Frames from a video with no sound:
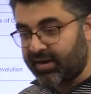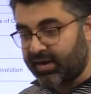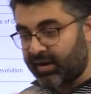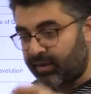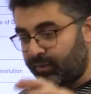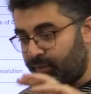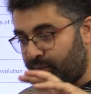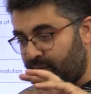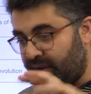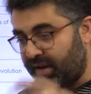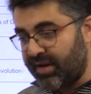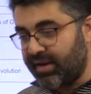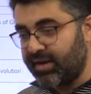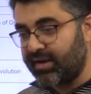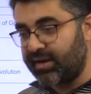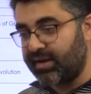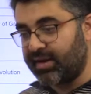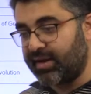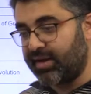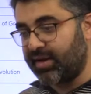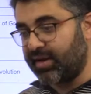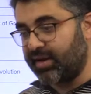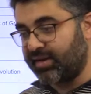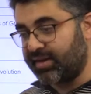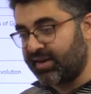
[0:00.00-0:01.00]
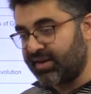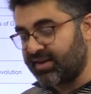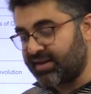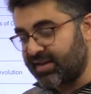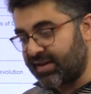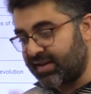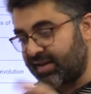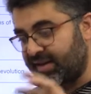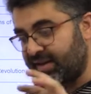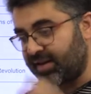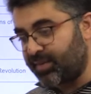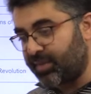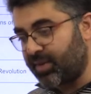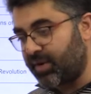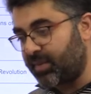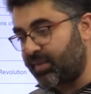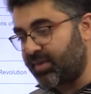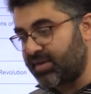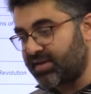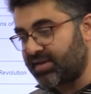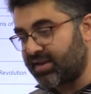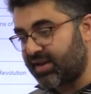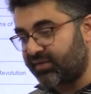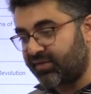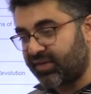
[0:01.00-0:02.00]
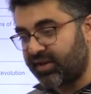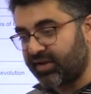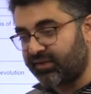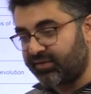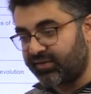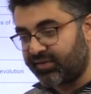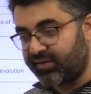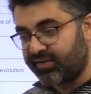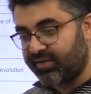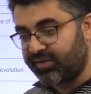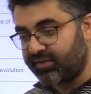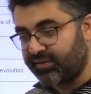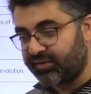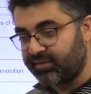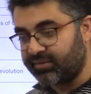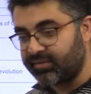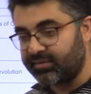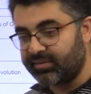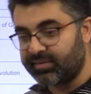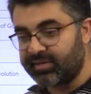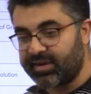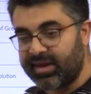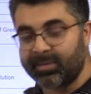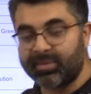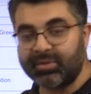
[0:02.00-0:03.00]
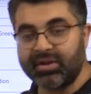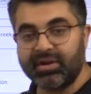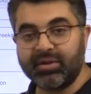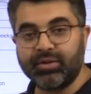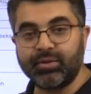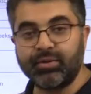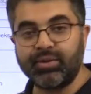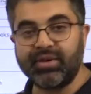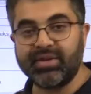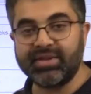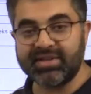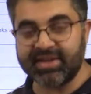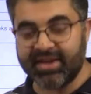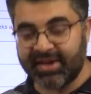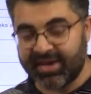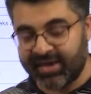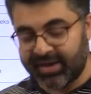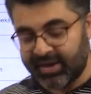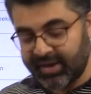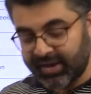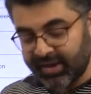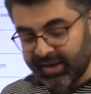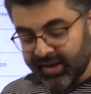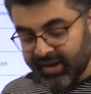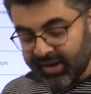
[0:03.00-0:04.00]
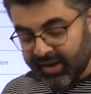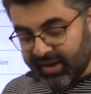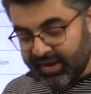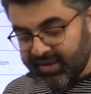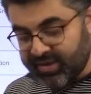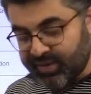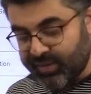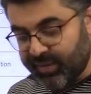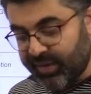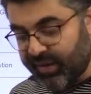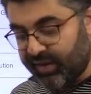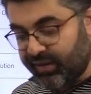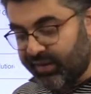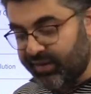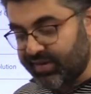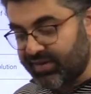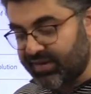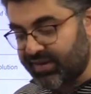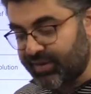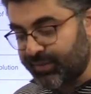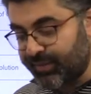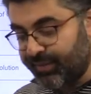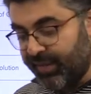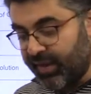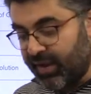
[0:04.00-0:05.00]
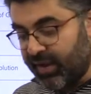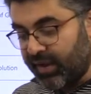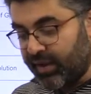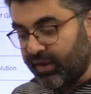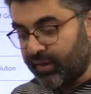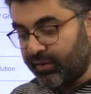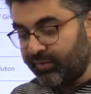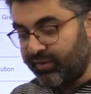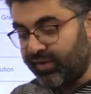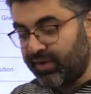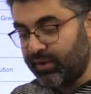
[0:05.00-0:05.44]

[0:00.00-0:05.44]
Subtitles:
Now, why there is another purpose that we have kept it towards the end is because, you know,